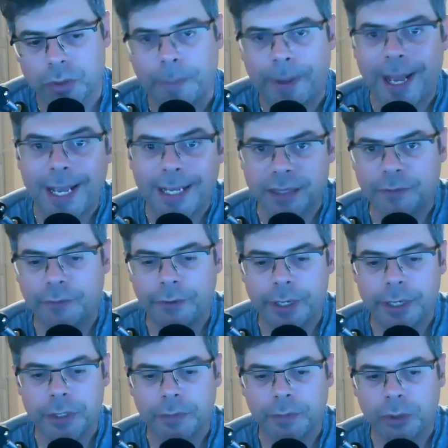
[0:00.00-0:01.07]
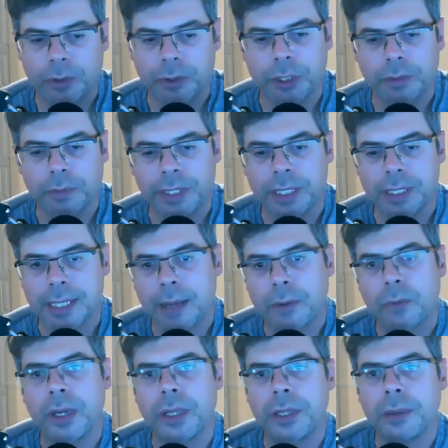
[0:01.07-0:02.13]
So passive range of motion means
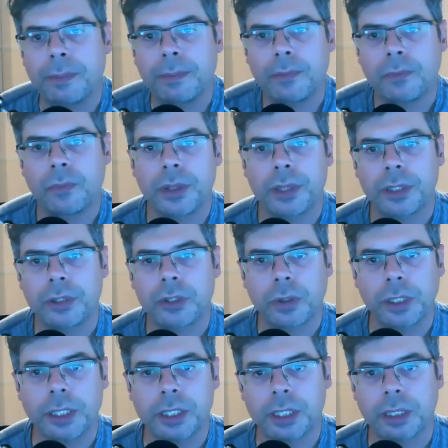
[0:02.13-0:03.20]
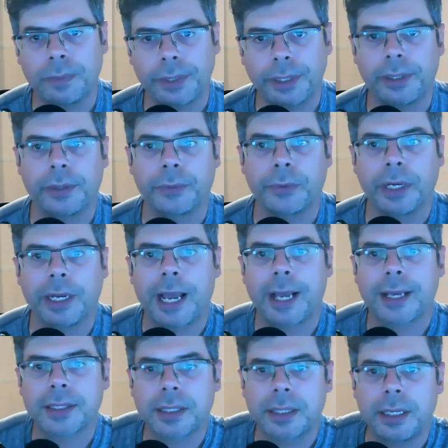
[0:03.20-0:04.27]
that when the joint is completely relaxed,